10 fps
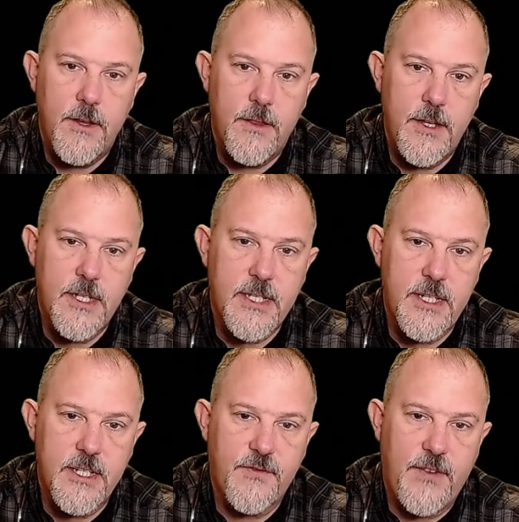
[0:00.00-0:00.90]
This
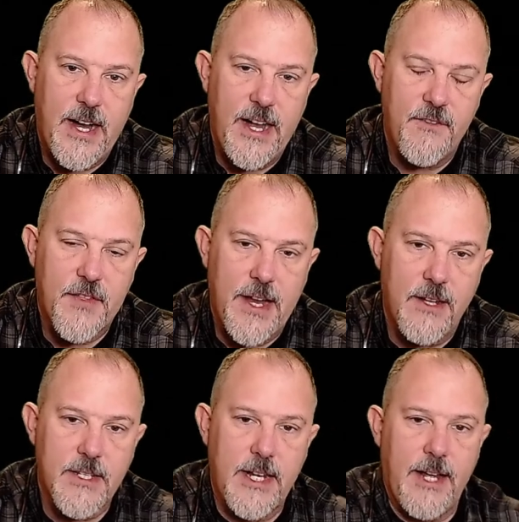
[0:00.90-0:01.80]
is five
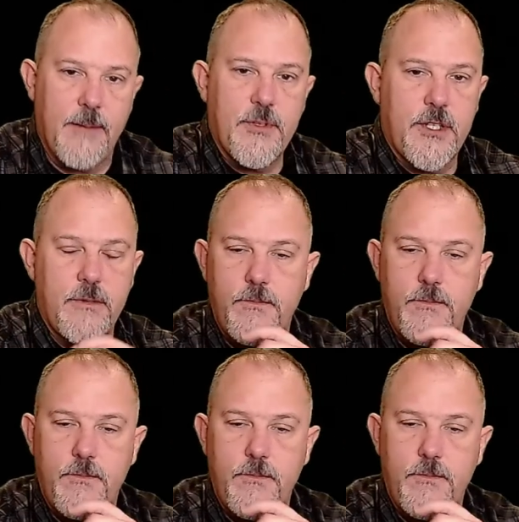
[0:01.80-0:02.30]
thousand amps.